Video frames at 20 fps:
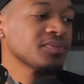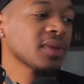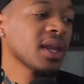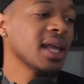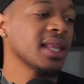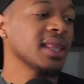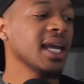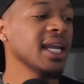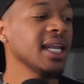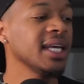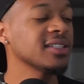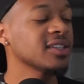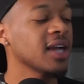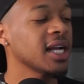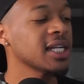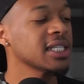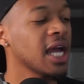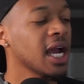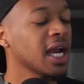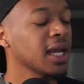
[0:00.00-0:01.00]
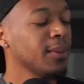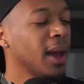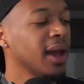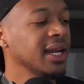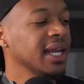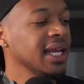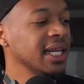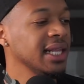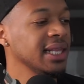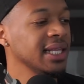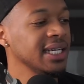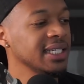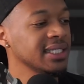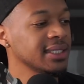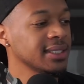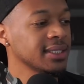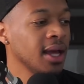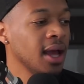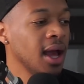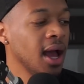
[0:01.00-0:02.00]
then he started talking about Nene
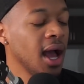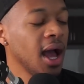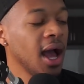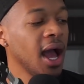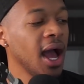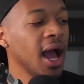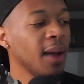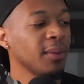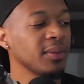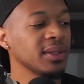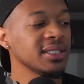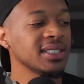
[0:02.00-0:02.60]
Leakes, um,